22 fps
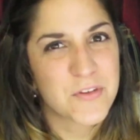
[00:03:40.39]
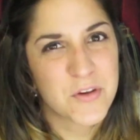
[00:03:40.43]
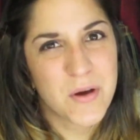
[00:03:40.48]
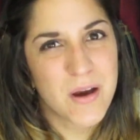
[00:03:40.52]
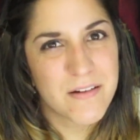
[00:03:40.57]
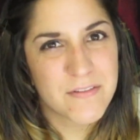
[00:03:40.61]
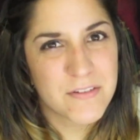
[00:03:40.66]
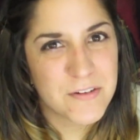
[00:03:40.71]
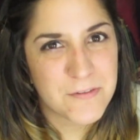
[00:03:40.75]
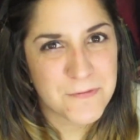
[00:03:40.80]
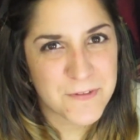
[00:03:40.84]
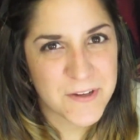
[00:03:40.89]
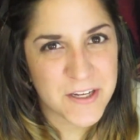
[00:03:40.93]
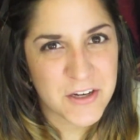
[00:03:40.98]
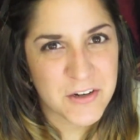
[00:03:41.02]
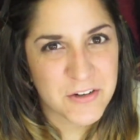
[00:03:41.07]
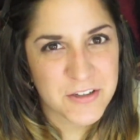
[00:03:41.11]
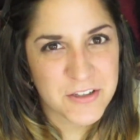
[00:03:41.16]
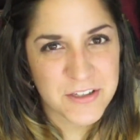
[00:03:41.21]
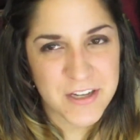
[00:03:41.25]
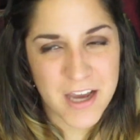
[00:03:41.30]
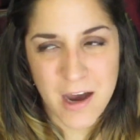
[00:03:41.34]
If you haven't
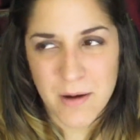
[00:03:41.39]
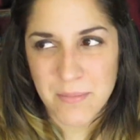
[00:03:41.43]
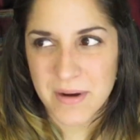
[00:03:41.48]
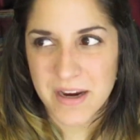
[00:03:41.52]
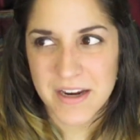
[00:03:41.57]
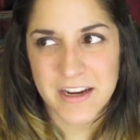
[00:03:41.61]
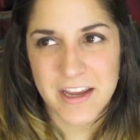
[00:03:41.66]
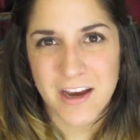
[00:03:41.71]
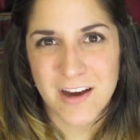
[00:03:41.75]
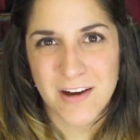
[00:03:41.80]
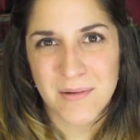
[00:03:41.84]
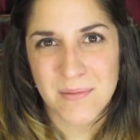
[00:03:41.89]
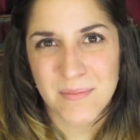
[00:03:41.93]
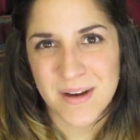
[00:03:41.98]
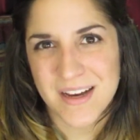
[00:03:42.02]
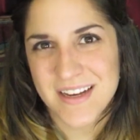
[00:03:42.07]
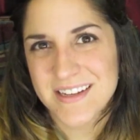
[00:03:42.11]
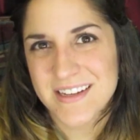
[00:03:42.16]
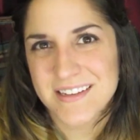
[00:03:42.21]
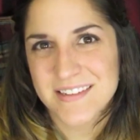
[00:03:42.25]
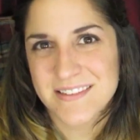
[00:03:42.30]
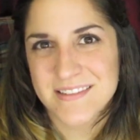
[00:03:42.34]
figured it out by
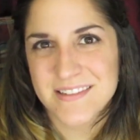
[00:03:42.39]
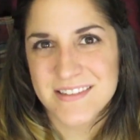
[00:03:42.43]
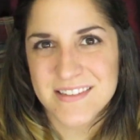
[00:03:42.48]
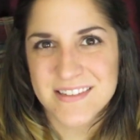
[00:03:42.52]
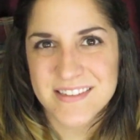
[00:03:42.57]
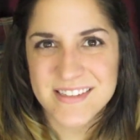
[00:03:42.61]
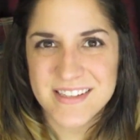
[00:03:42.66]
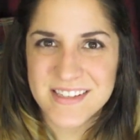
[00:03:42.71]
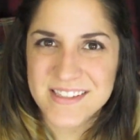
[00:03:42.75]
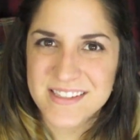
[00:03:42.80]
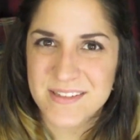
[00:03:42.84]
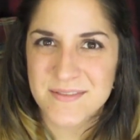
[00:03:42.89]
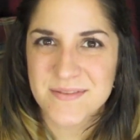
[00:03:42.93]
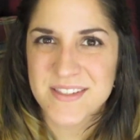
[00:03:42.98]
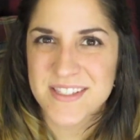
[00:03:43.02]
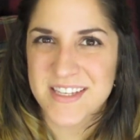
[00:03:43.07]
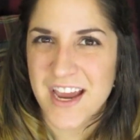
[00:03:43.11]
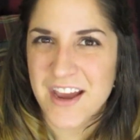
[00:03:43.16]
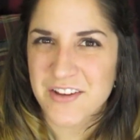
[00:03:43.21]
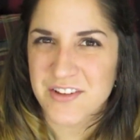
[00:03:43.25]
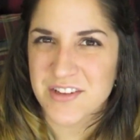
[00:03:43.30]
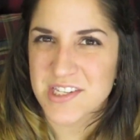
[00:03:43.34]
now, my sense
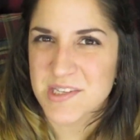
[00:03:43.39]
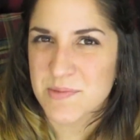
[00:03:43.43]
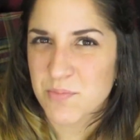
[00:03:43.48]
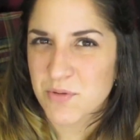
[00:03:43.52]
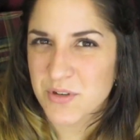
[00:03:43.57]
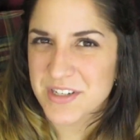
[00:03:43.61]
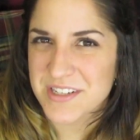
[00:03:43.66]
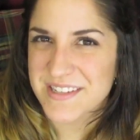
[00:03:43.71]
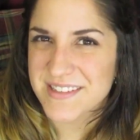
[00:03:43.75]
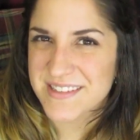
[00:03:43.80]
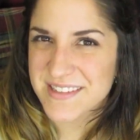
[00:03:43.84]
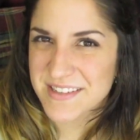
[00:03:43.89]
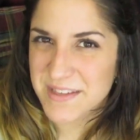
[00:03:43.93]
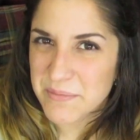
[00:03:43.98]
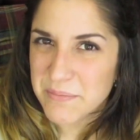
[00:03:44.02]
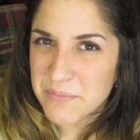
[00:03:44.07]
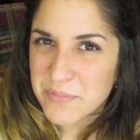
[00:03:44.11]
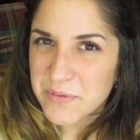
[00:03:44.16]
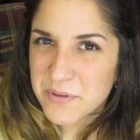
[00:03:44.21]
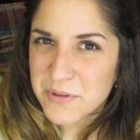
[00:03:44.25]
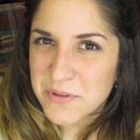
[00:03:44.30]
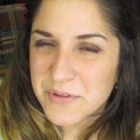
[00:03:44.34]
of style is pretty
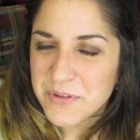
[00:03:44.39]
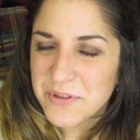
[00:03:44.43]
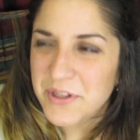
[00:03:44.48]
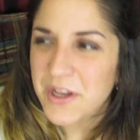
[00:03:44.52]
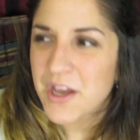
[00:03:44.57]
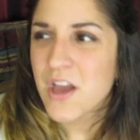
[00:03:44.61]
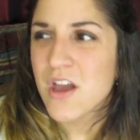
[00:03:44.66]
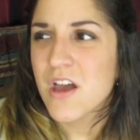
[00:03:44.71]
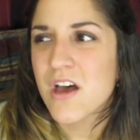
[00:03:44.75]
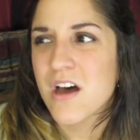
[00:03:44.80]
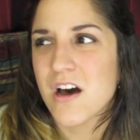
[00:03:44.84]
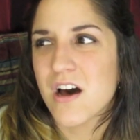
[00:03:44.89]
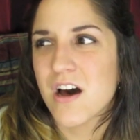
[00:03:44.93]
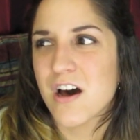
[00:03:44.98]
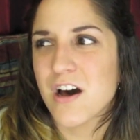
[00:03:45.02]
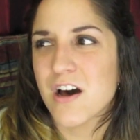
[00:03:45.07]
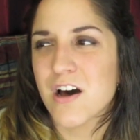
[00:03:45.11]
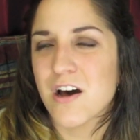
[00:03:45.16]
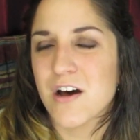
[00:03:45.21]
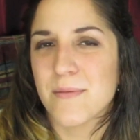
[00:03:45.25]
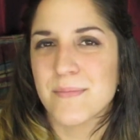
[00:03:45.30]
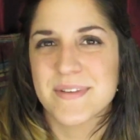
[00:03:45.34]
simple.
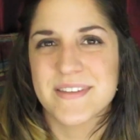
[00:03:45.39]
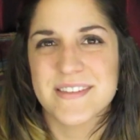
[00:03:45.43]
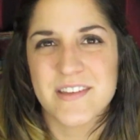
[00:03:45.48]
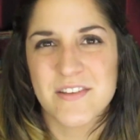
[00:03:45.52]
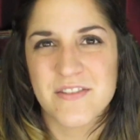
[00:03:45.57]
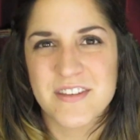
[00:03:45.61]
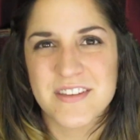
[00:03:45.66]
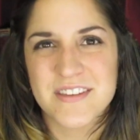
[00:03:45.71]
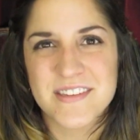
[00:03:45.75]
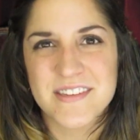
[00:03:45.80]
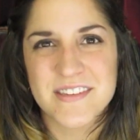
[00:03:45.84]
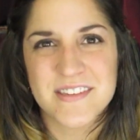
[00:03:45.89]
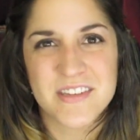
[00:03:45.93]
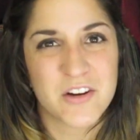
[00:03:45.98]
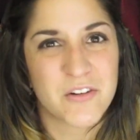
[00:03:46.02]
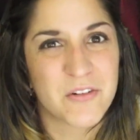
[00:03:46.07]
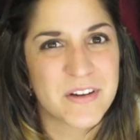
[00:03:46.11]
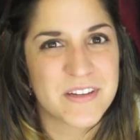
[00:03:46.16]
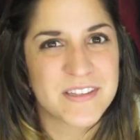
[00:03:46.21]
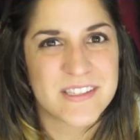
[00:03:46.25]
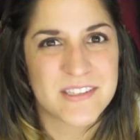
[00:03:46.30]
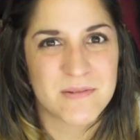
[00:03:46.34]
So this
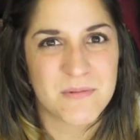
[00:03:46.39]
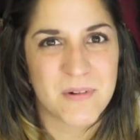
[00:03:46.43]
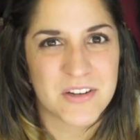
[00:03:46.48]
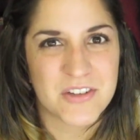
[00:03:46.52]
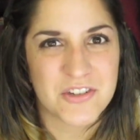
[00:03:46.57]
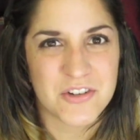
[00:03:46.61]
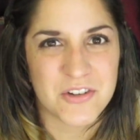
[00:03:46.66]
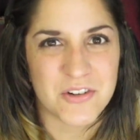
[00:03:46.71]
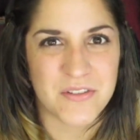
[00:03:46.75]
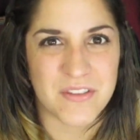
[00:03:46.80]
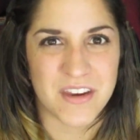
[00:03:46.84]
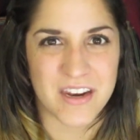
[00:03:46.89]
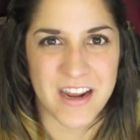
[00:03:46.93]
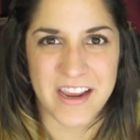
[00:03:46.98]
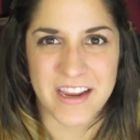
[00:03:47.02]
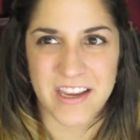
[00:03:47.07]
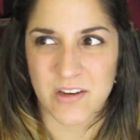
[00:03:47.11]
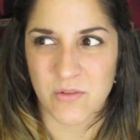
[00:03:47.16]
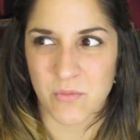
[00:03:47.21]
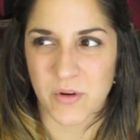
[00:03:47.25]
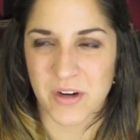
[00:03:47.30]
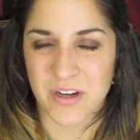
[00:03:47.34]
is a great sweatshirt
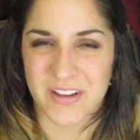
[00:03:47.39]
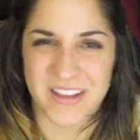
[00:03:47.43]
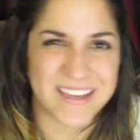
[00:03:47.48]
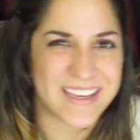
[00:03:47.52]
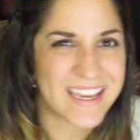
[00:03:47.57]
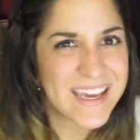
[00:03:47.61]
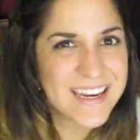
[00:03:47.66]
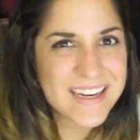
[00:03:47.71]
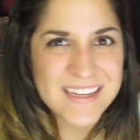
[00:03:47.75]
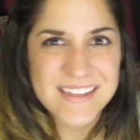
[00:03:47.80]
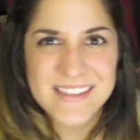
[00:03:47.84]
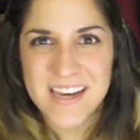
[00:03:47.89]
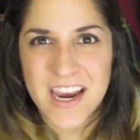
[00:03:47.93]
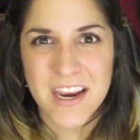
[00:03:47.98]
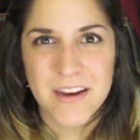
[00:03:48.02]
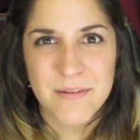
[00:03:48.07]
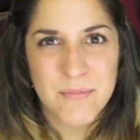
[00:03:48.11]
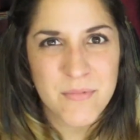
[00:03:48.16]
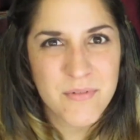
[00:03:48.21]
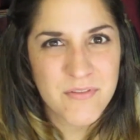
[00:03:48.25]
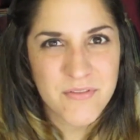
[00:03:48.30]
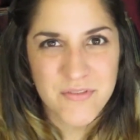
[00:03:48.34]
that I can wear like any
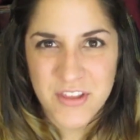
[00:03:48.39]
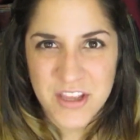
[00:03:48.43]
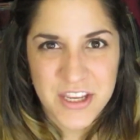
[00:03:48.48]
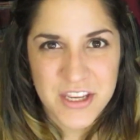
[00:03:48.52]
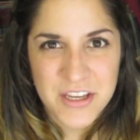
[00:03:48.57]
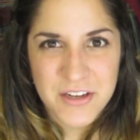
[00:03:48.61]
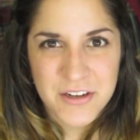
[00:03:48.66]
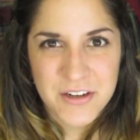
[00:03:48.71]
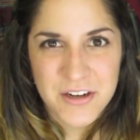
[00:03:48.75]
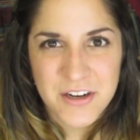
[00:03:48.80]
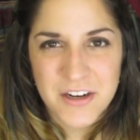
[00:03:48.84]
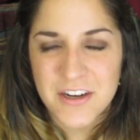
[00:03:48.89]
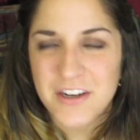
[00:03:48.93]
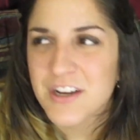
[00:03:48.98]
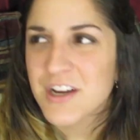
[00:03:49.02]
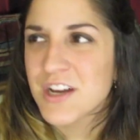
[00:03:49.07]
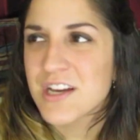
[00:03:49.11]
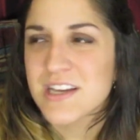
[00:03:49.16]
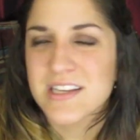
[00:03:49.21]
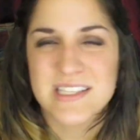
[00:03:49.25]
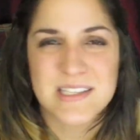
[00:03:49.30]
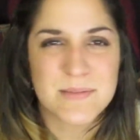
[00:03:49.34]
time of the
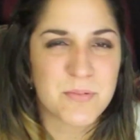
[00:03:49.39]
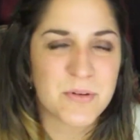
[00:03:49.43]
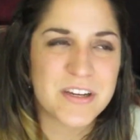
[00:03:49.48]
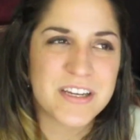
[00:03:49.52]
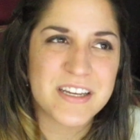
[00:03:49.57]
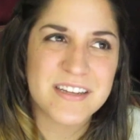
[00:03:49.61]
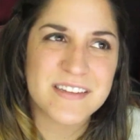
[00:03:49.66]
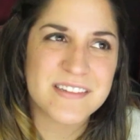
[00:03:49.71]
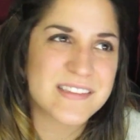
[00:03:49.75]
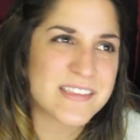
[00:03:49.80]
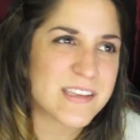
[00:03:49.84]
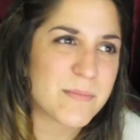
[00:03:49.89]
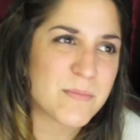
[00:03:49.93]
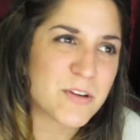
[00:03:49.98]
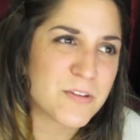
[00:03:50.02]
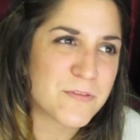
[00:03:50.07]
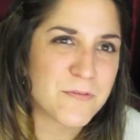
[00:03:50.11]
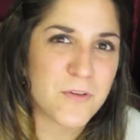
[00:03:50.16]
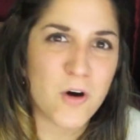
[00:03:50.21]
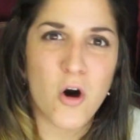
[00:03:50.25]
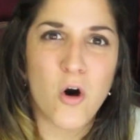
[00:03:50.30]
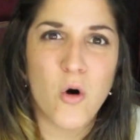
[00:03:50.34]
year, spring,
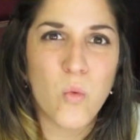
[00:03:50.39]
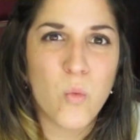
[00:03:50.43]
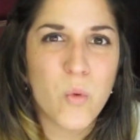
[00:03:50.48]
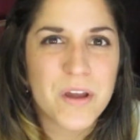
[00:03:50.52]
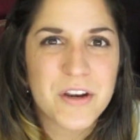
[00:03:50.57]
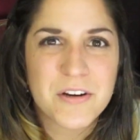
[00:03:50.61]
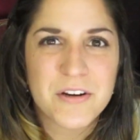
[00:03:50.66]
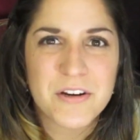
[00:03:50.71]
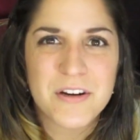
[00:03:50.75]
summer, fall,